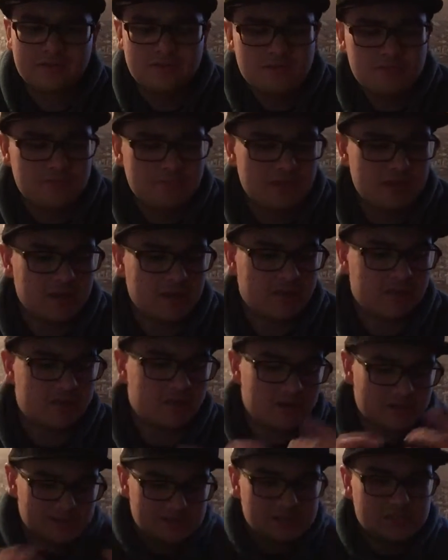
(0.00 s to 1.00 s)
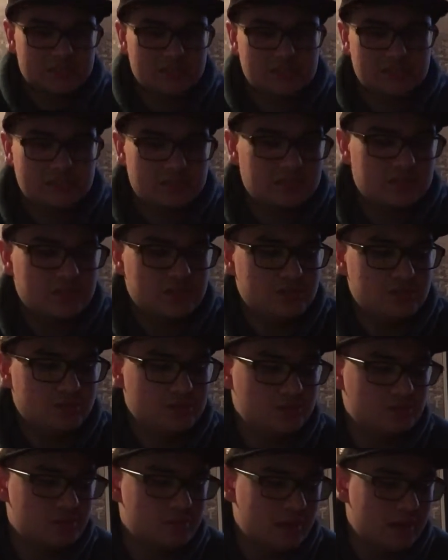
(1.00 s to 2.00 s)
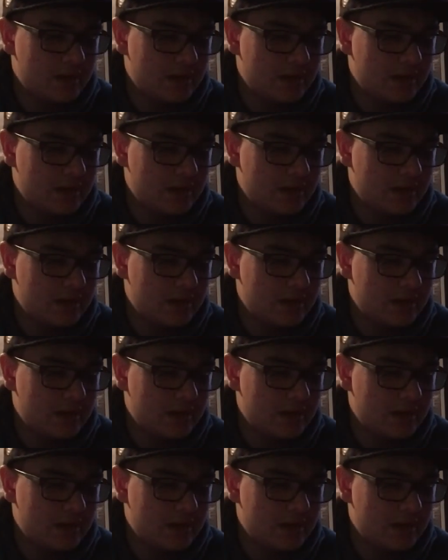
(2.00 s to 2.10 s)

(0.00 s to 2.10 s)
you being thrusted into